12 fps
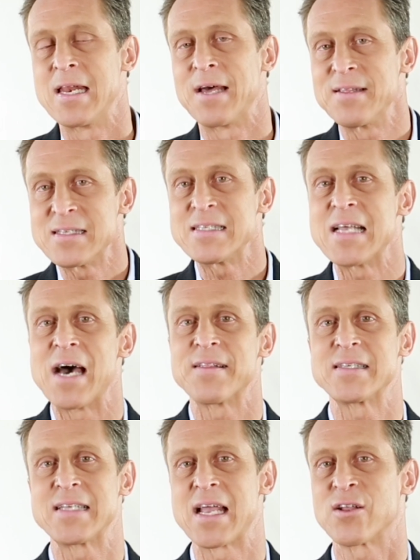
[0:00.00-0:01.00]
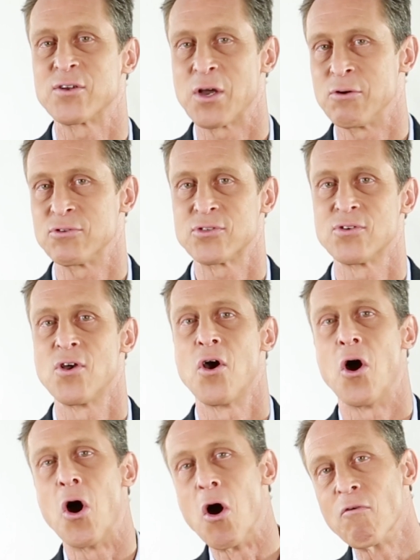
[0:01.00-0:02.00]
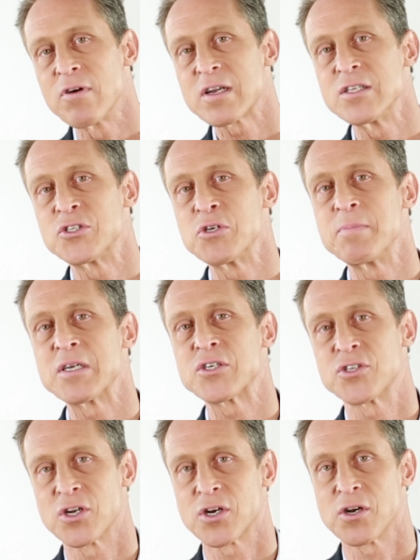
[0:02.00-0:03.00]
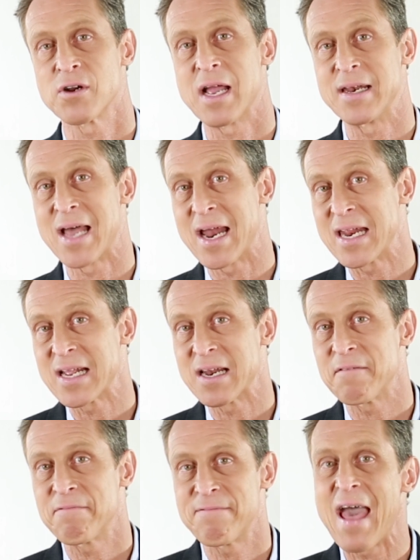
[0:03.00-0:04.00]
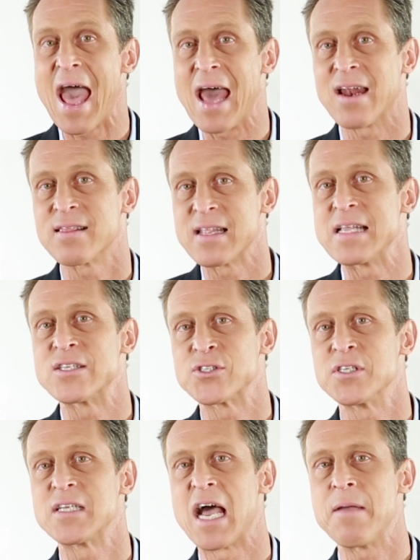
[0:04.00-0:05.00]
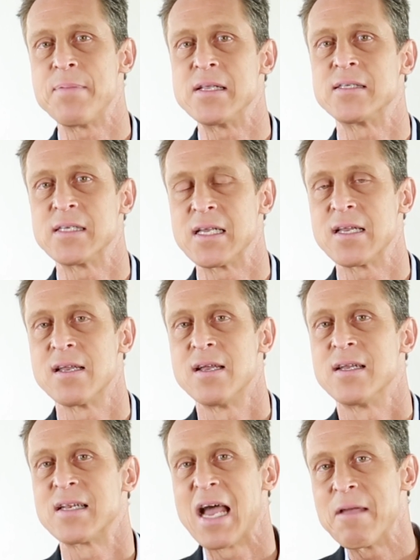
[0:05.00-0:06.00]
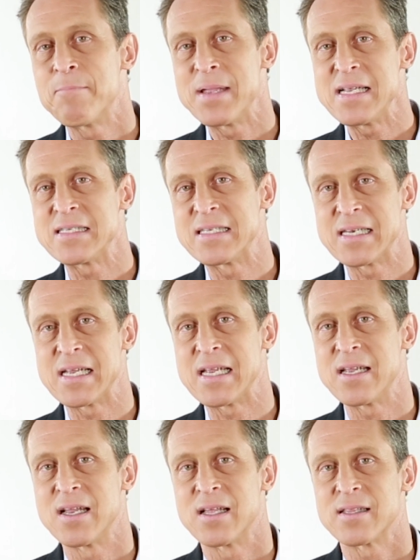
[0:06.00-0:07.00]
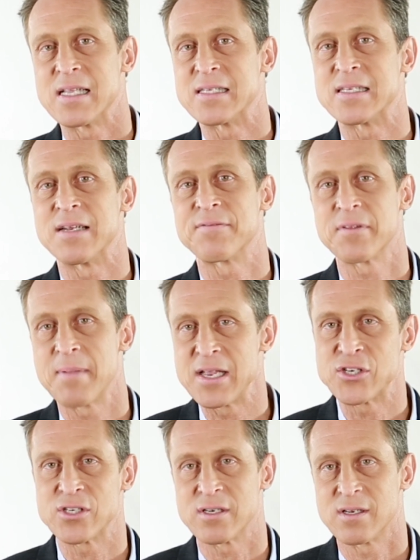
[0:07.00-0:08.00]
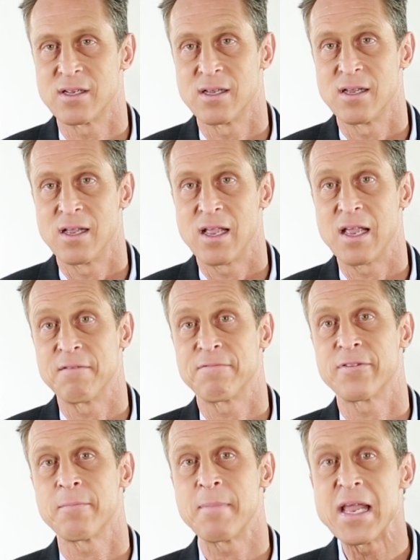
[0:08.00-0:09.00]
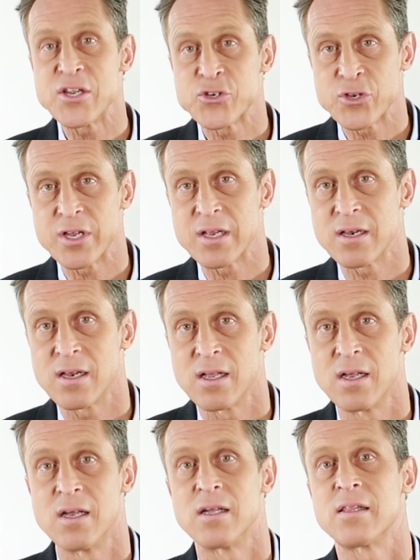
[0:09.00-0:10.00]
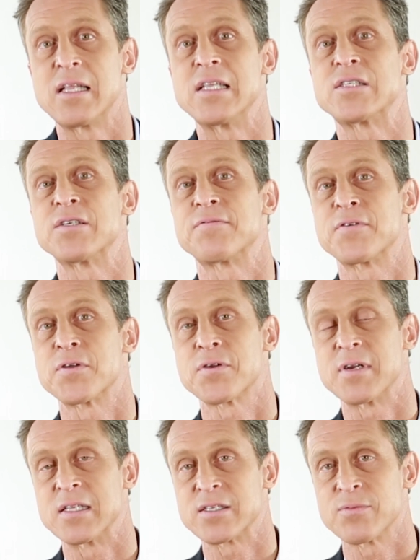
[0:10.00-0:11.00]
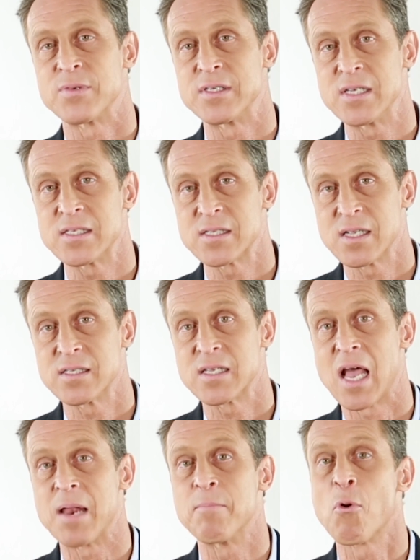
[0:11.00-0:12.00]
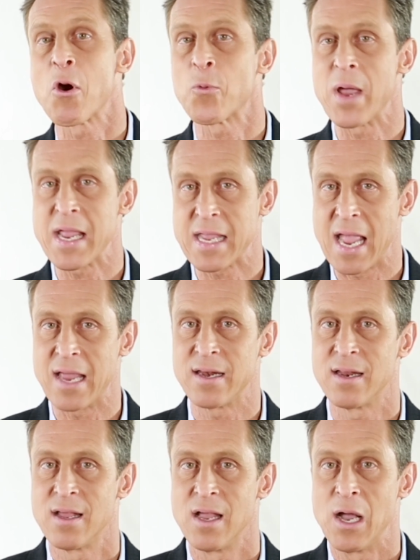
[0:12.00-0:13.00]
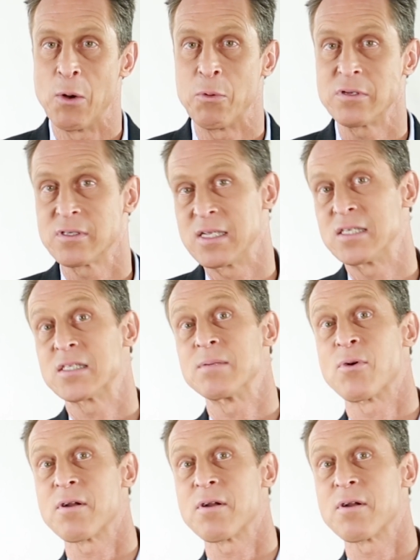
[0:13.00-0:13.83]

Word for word: Now, this is how the cycle goes. Over-consuming sugar and not eating enough fat leads to diabetes. Diabetes leads to inflammation. Inflammation leads to further insulin resistance and more weight gain, which leads to